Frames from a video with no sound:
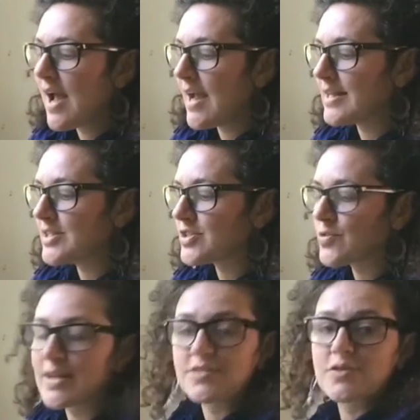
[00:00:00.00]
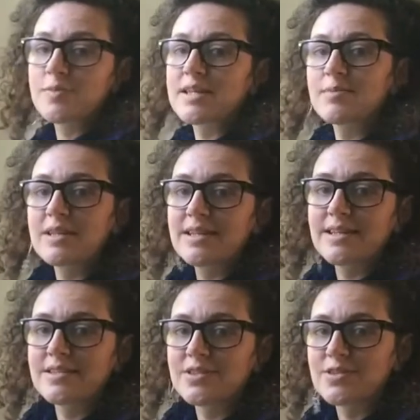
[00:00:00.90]
and he just transformed it
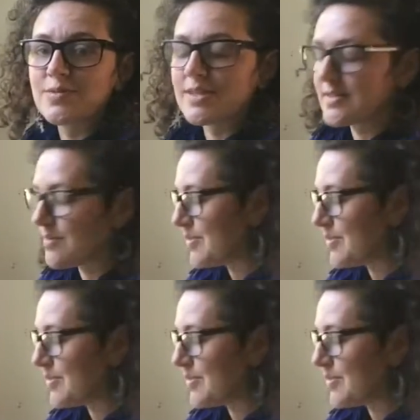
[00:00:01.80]
completely into surrealism.